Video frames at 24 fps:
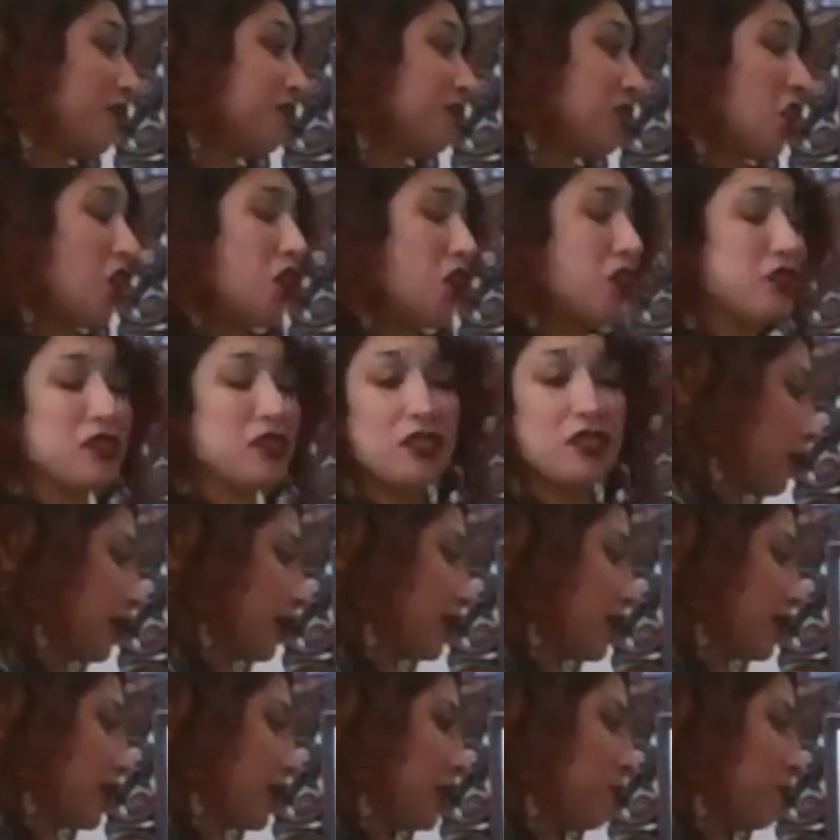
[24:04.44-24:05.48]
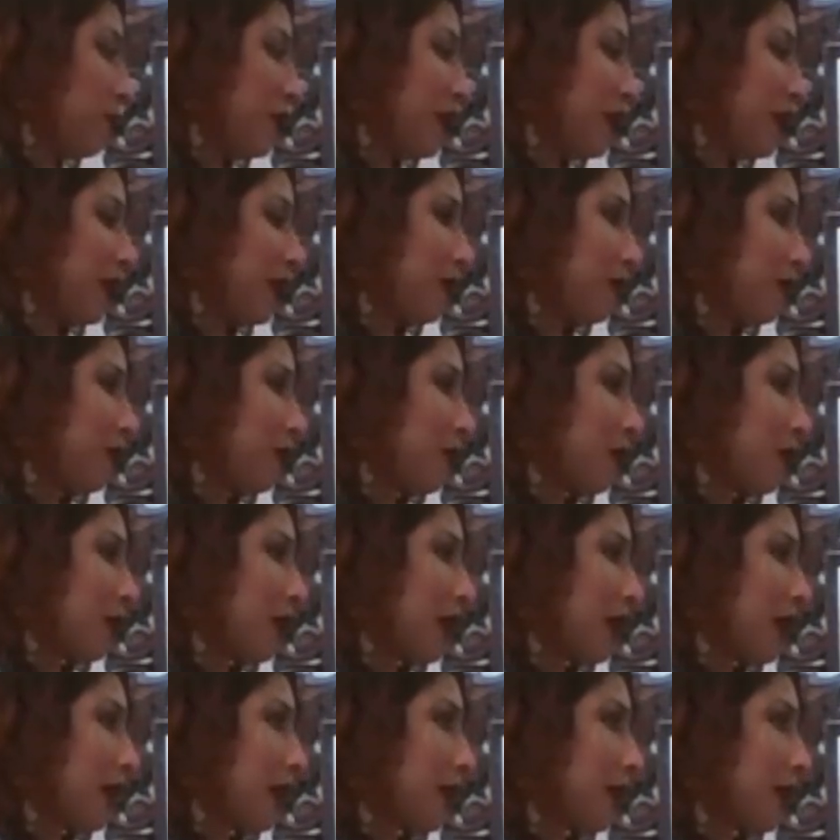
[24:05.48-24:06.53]
have lost and keeping it
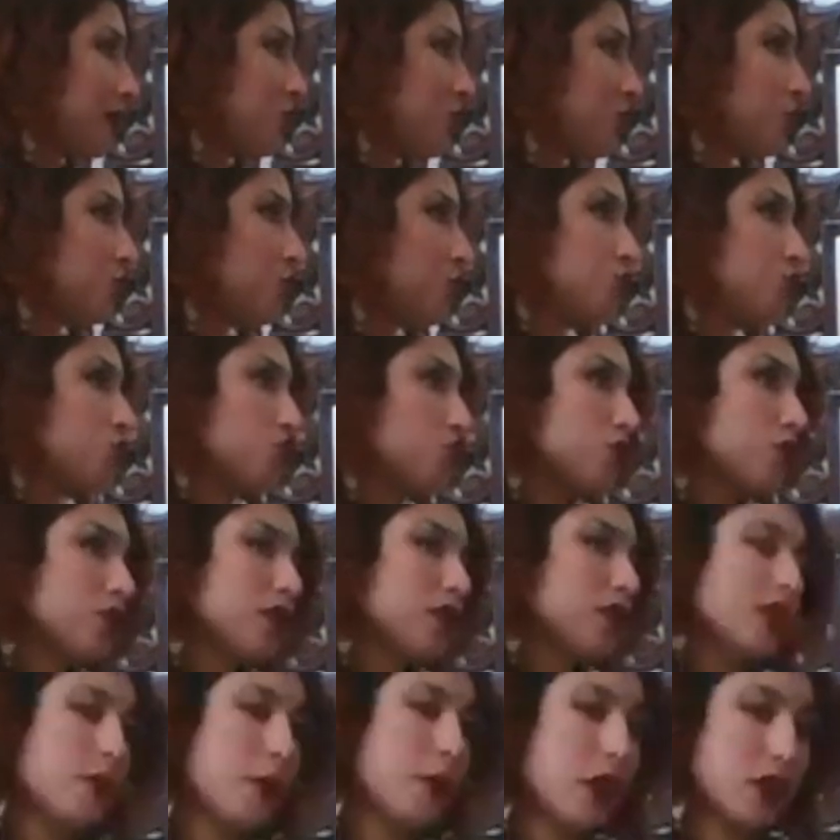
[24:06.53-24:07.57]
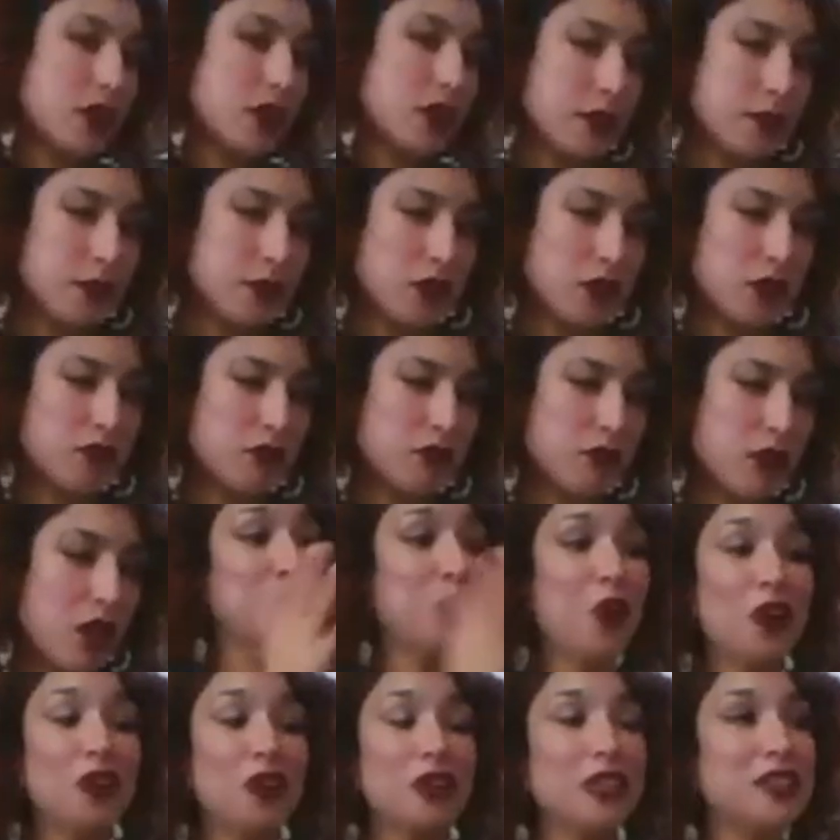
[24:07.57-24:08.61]
as neutral as possible.
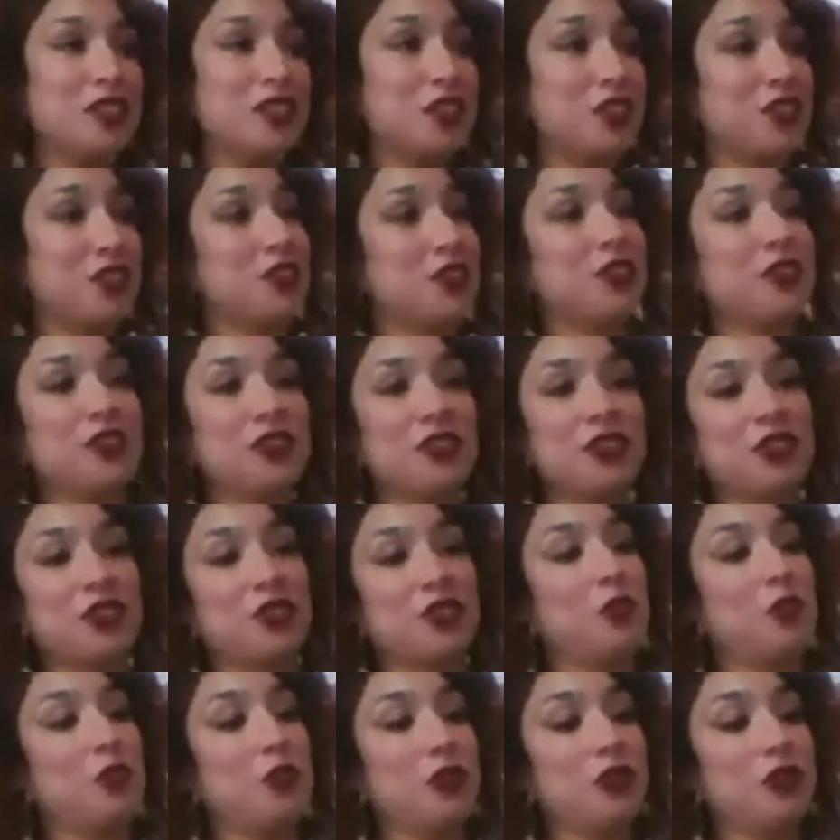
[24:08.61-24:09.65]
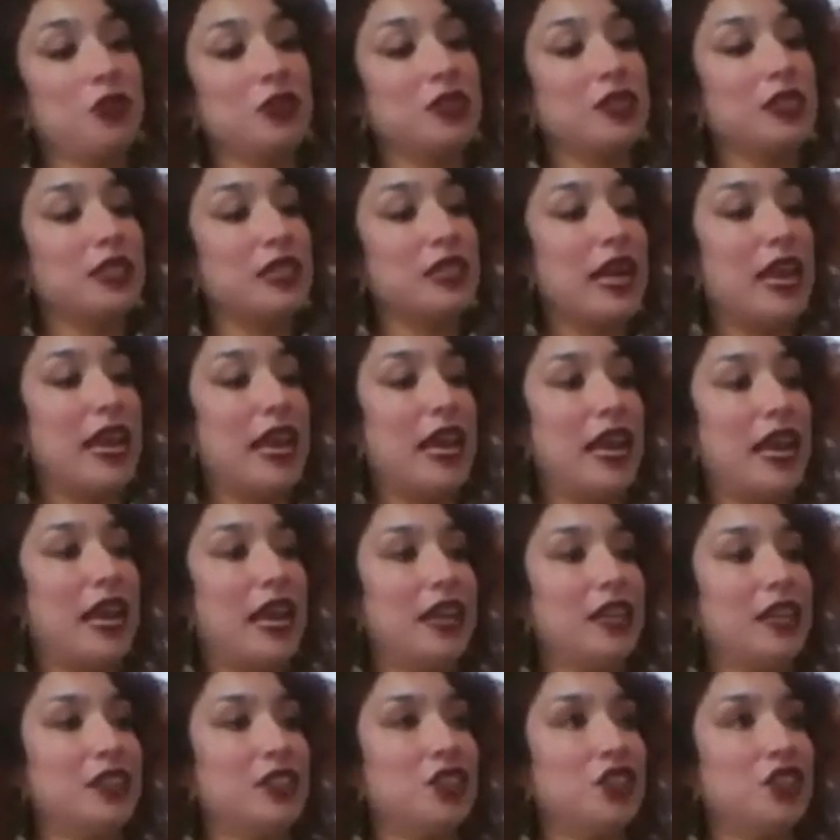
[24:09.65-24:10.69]
You walk into certain stores
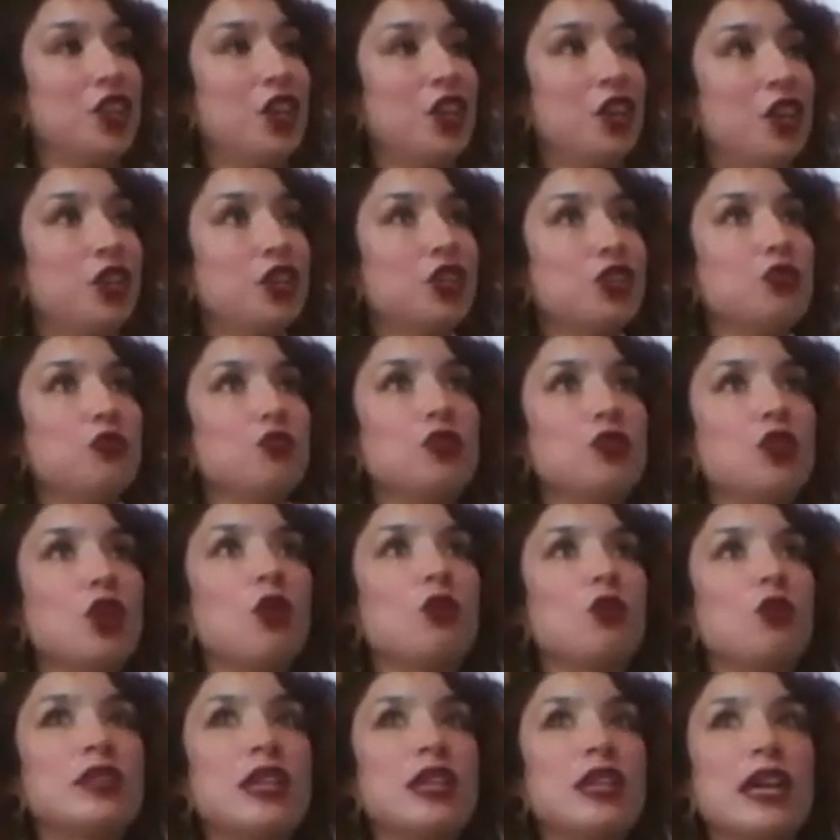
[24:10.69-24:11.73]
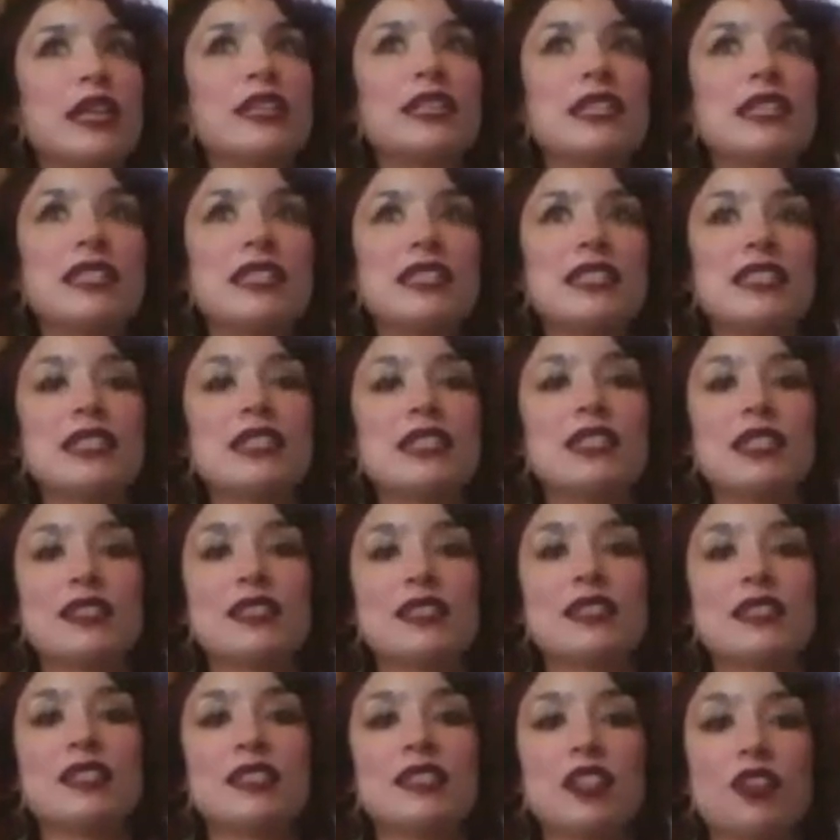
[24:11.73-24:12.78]
and you know that it isn't
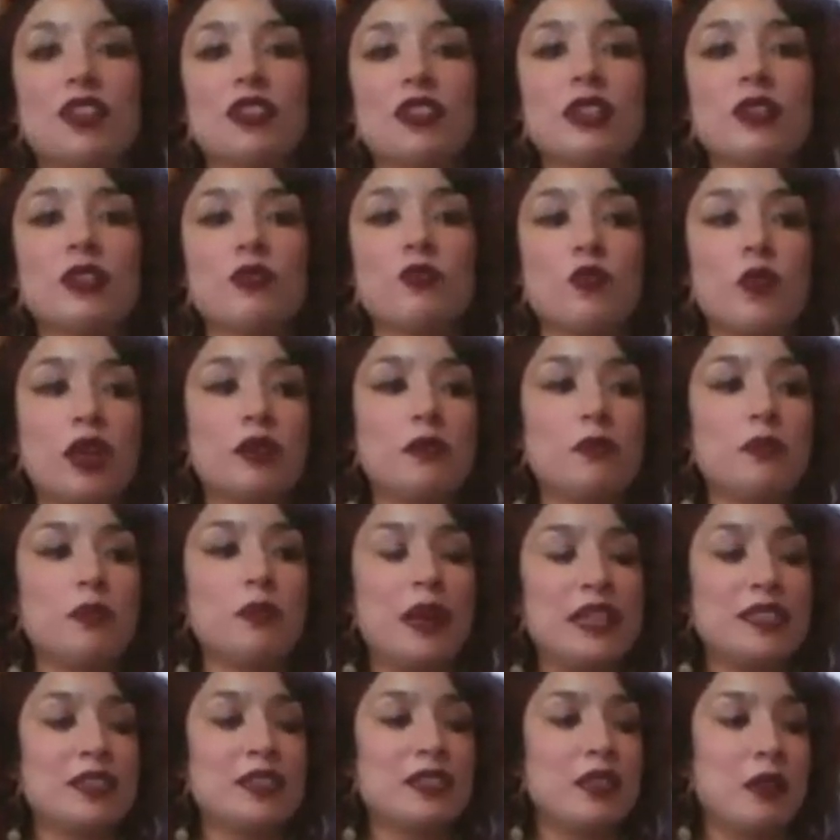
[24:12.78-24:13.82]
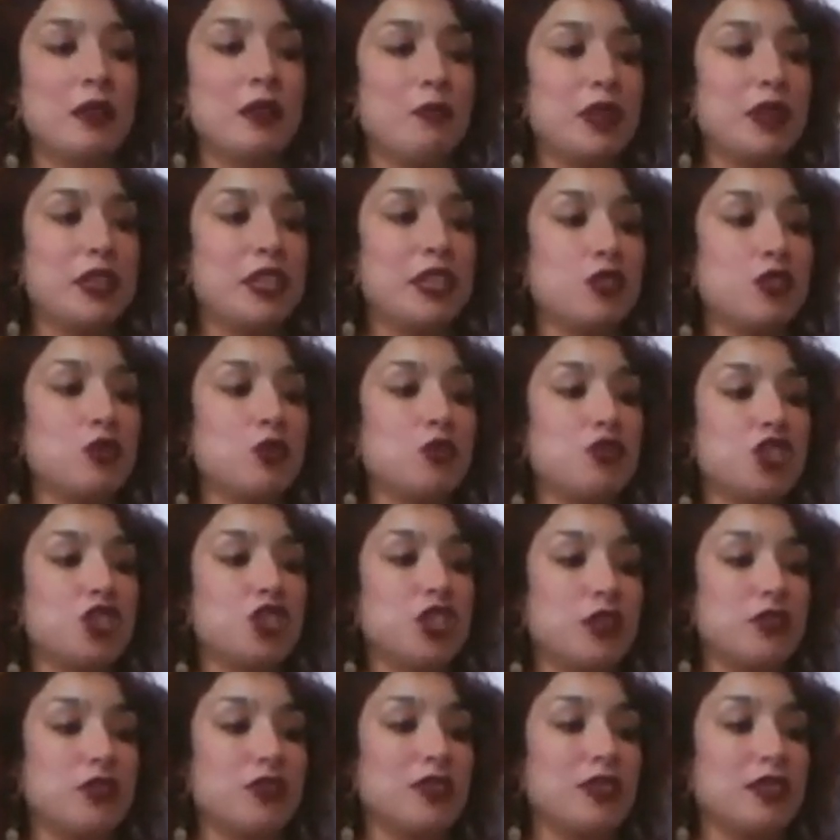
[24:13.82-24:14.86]
necessarily run by somebody who
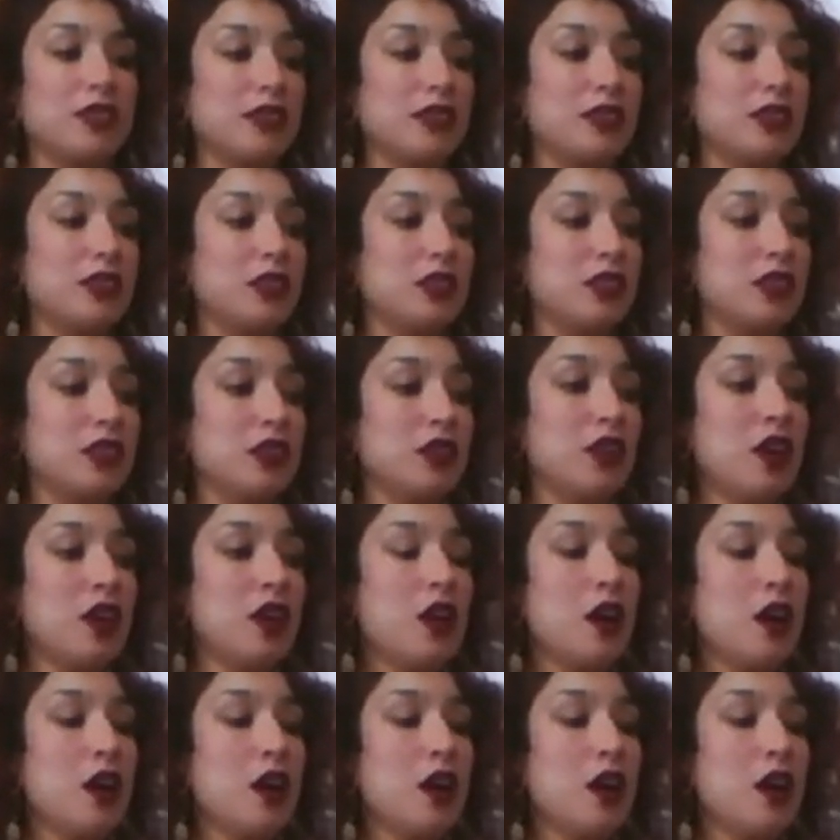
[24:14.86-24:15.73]
shares the